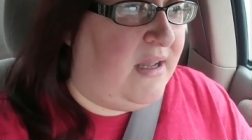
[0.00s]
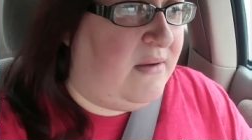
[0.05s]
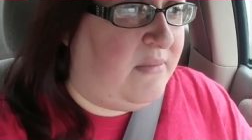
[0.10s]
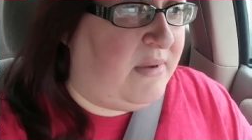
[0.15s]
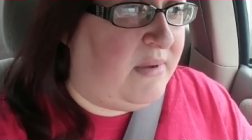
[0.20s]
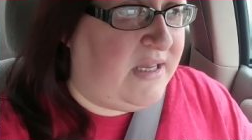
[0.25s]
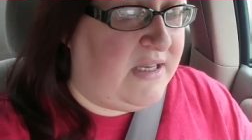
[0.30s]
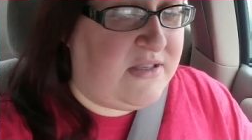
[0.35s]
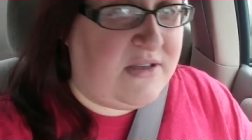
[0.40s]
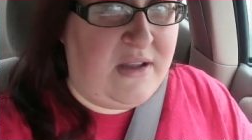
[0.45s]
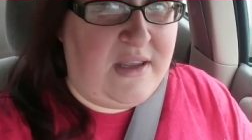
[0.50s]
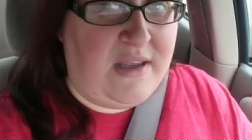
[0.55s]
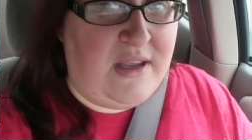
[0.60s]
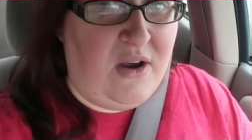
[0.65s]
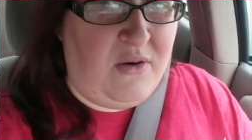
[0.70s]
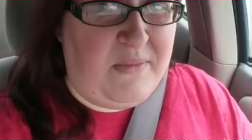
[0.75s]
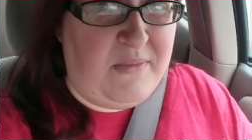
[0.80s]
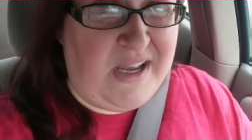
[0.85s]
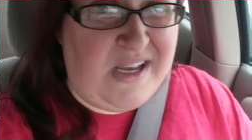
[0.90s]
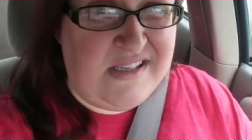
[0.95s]
But he's going to
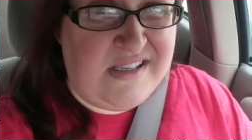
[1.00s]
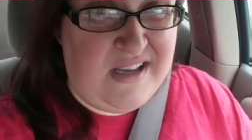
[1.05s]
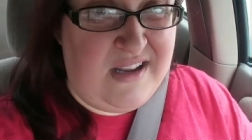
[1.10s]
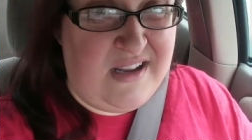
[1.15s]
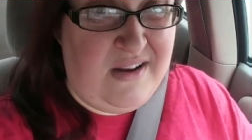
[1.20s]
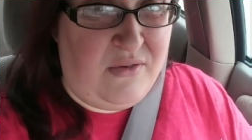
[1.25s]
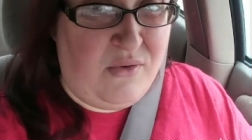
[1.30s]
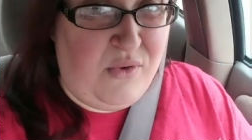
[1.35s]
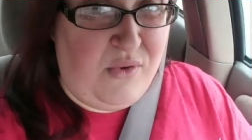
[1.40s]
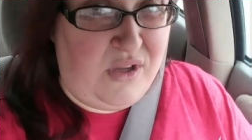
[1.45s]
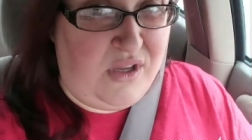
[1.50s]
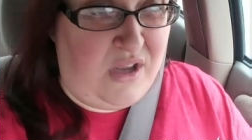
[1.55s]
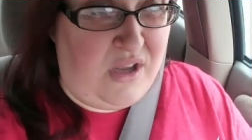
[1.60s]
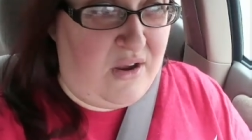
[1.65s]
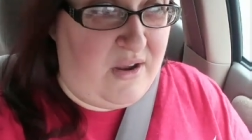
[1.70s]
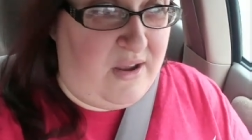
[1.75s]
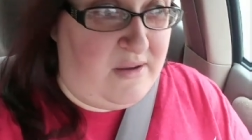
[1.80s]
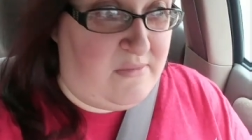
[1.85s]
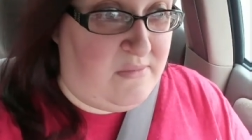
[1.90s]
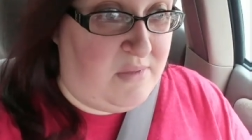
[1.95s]
yell at me because I never went to
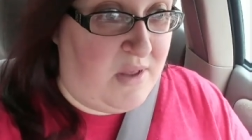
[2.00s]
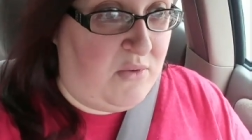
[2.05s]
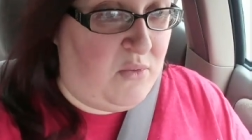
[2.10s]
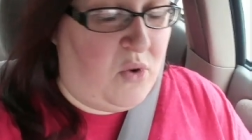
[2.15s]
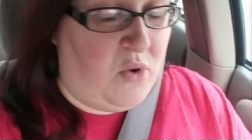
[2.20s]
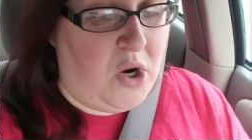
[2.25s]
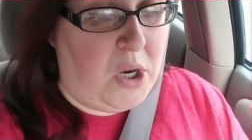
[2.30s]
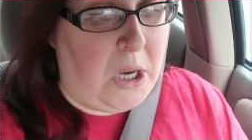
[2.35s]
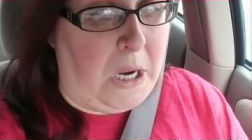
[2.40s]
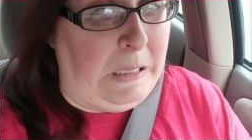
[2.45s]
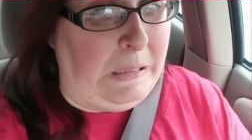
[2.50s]
go get blood work.